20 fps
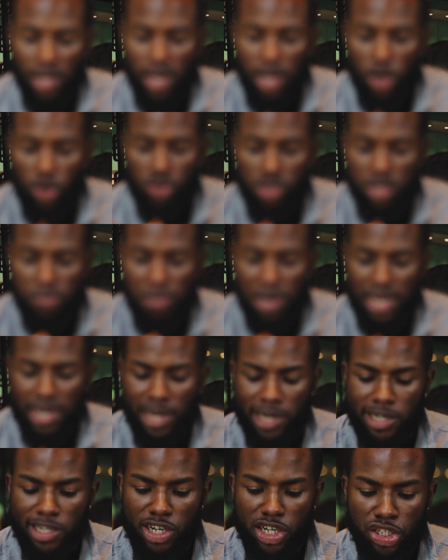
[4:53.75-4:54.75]
Get a healthy
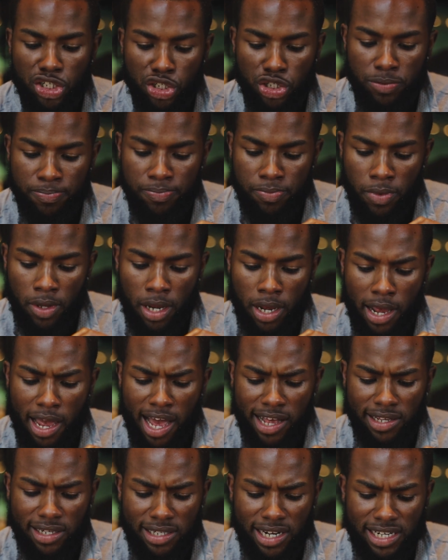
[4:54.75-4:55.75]
bite out of this.
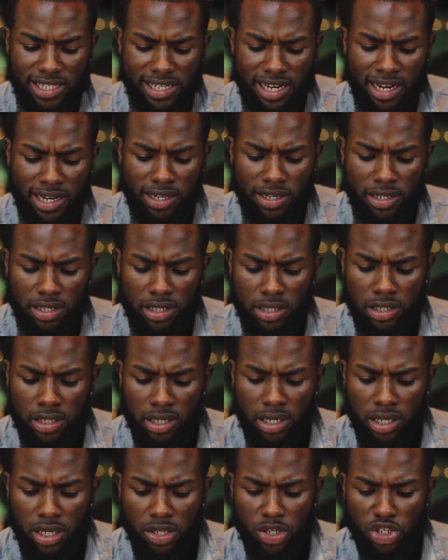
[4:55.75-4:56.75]
I think that's like,
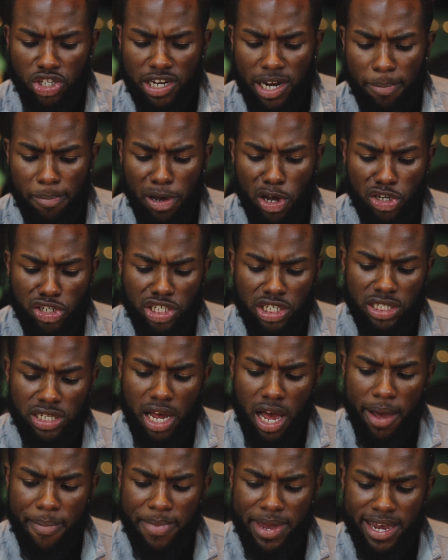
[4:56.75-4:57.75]
looks like
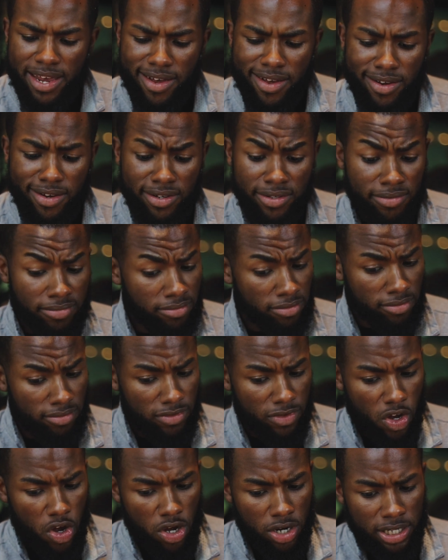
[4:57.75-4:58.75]
balsamic
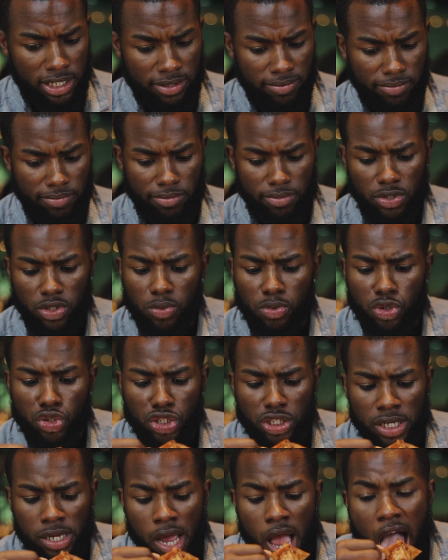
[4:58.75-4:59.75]
on it. So
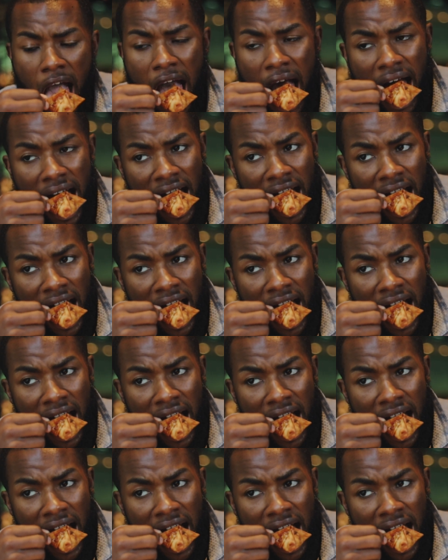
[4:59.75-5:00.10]
so we'll see.